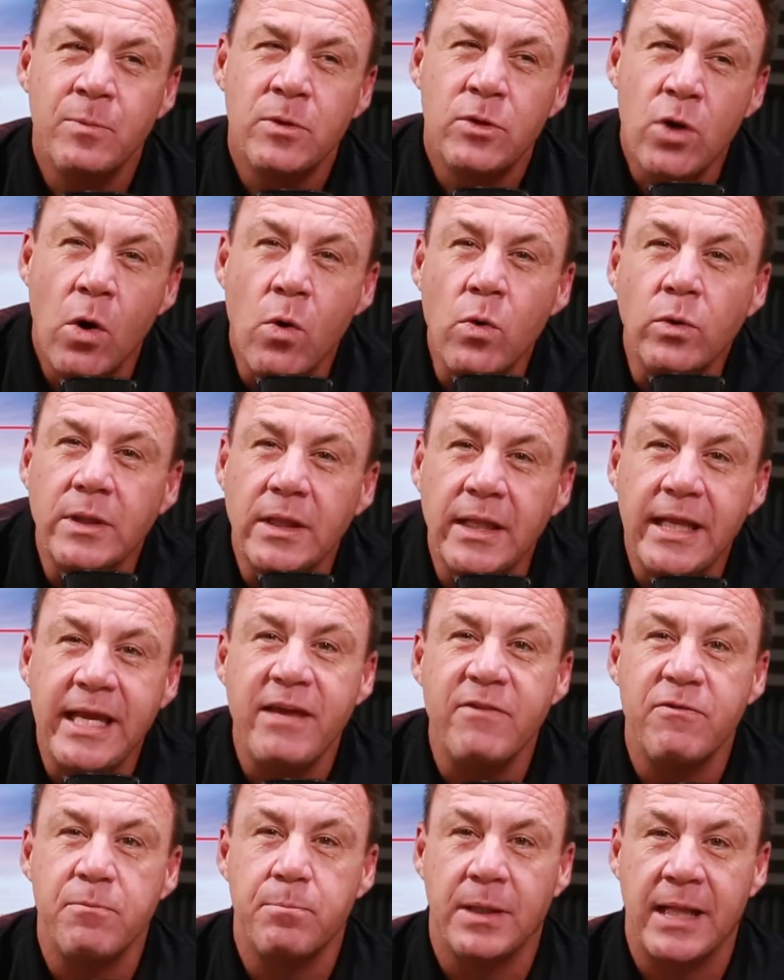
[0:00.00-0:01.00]
Don't
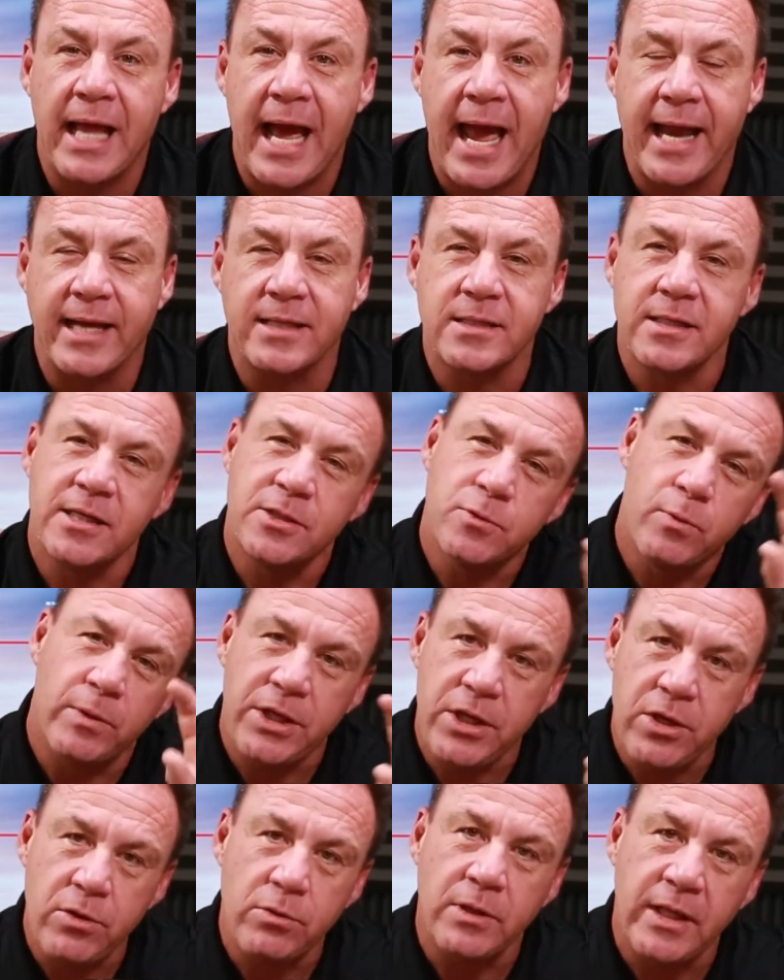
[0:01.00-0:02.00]
leave blanks, because when
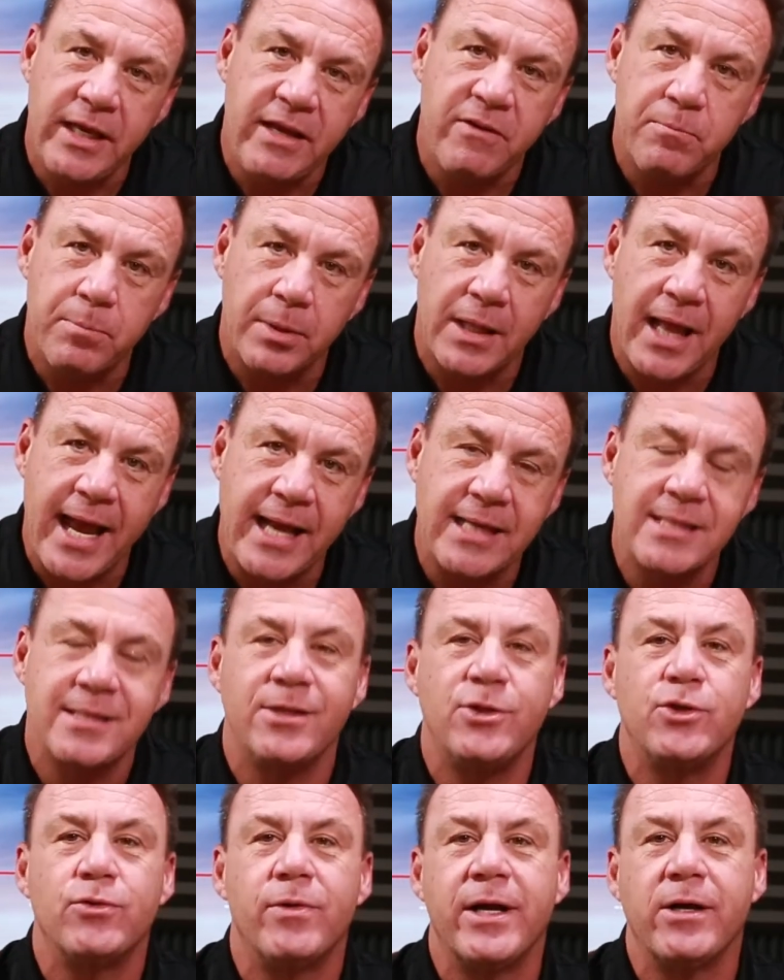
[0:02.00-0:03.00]
you leave blanks, it
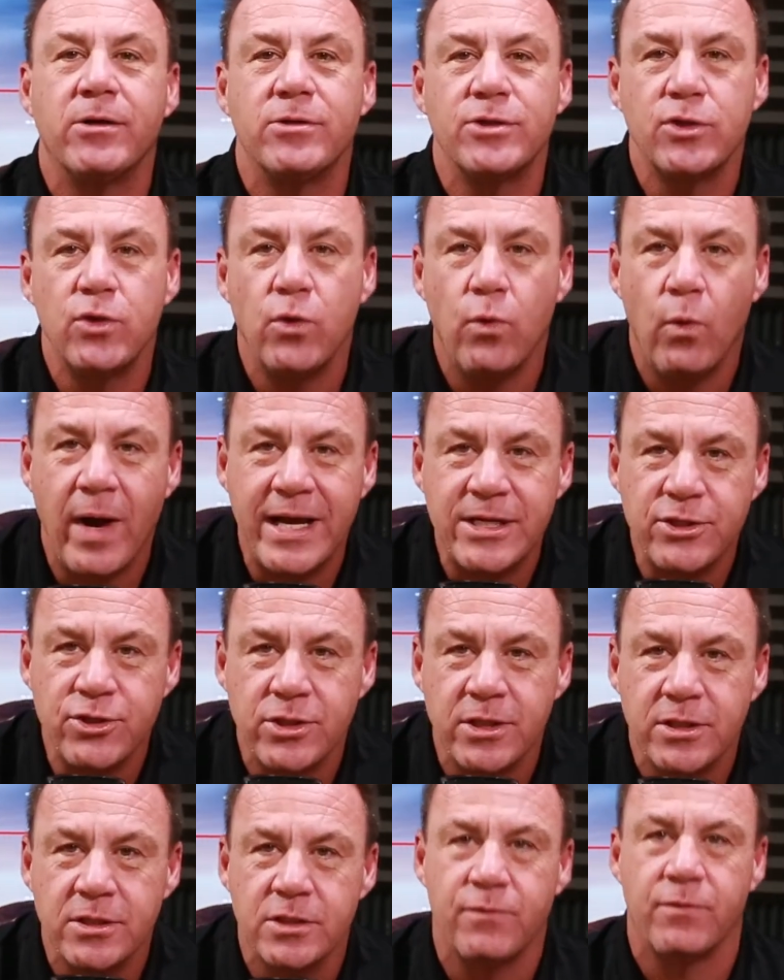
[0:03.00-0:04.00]
triggers
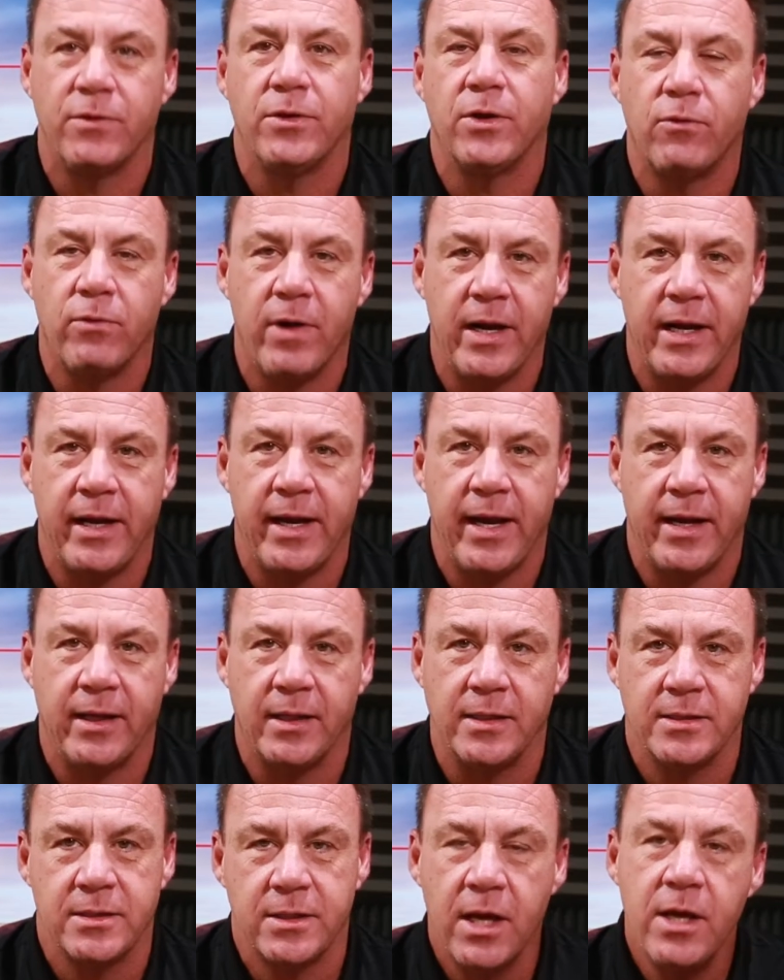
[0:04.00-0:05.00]
questions for the credit
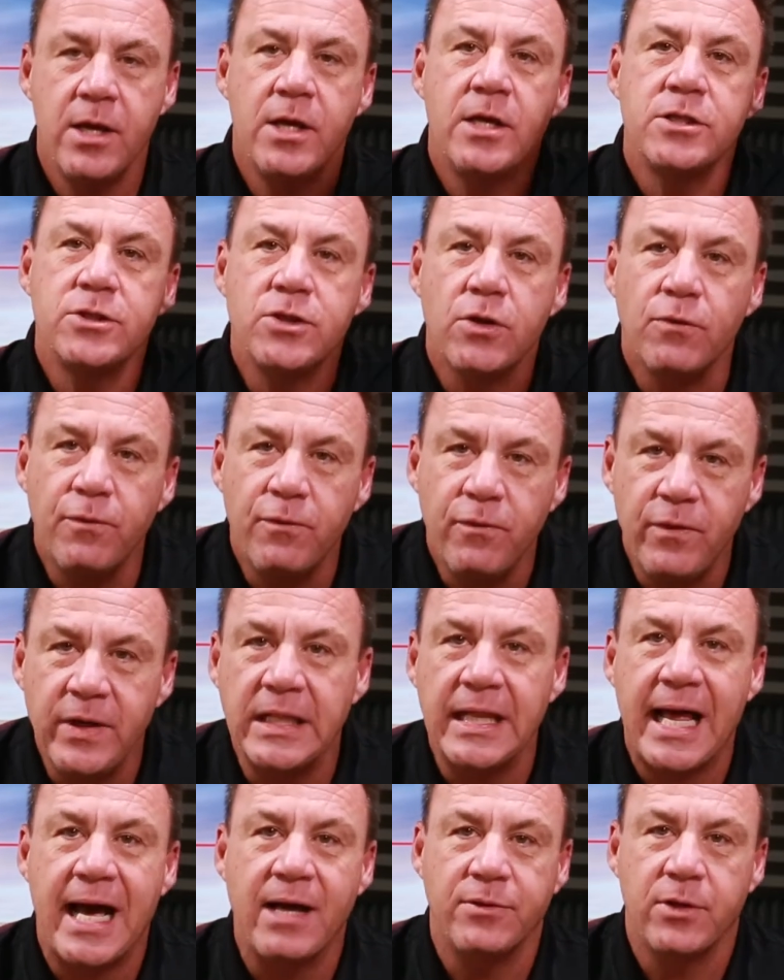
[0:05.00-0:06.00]
analyst. So
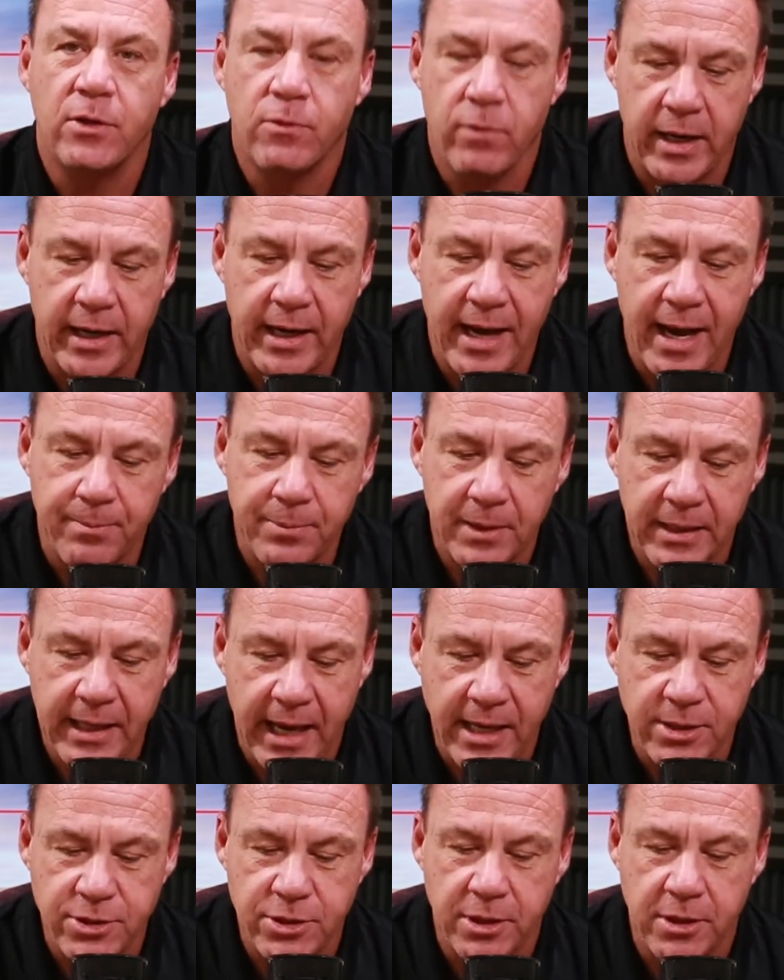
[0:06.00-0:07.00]
fill out the credit
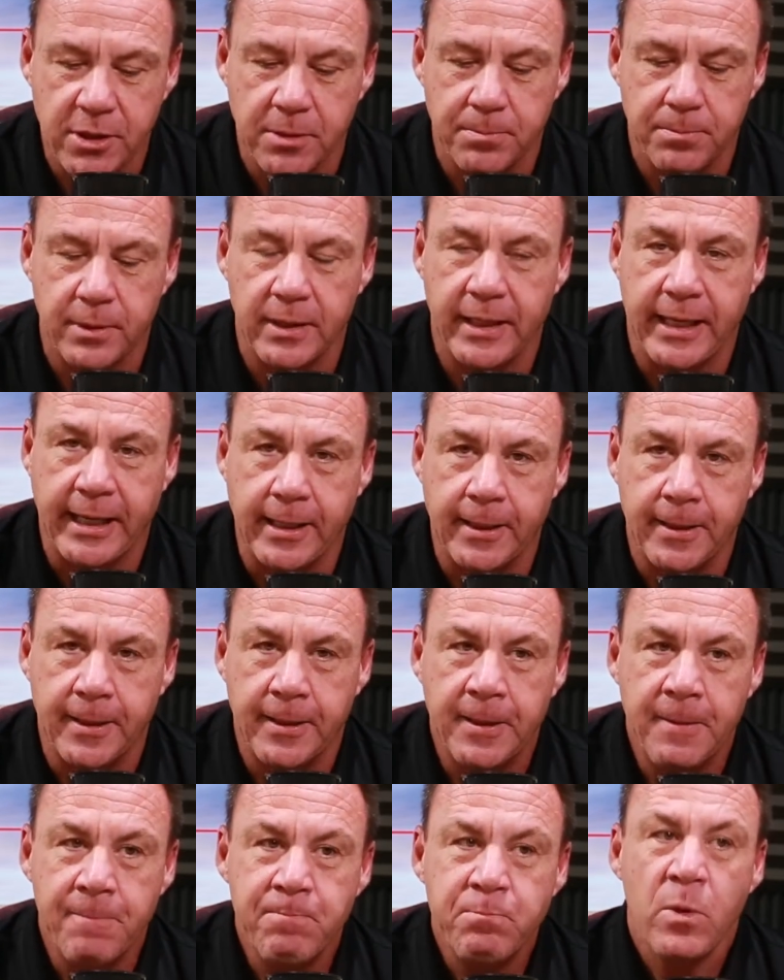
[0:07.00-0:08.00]
application complete.
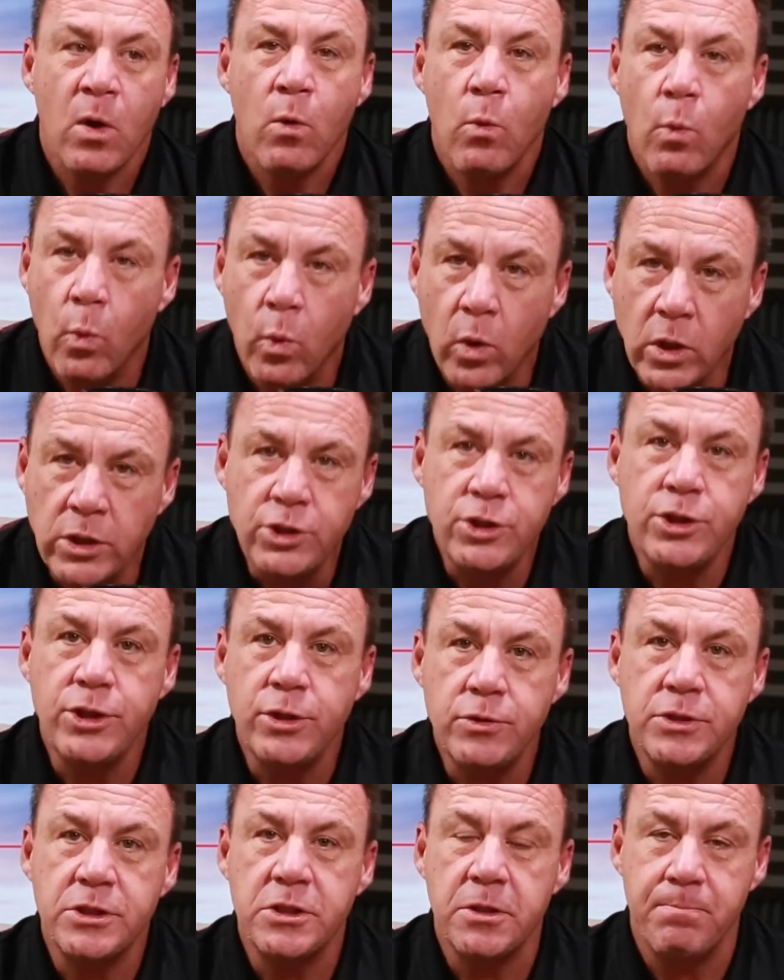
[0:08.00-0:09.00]
Once you
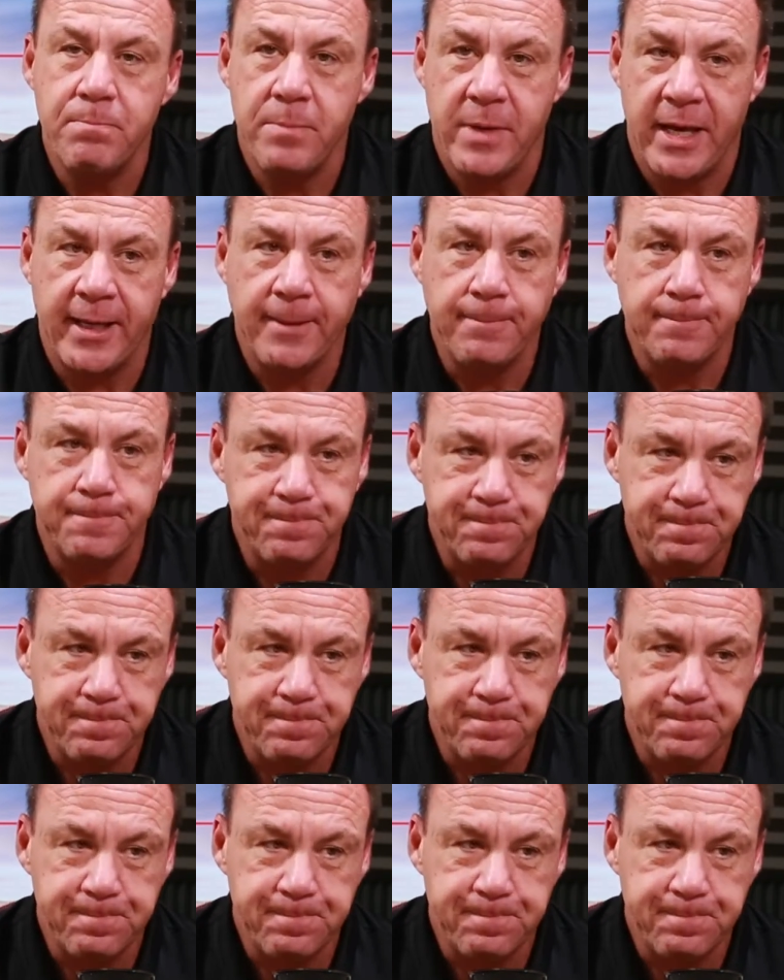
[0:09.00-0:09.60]
submit,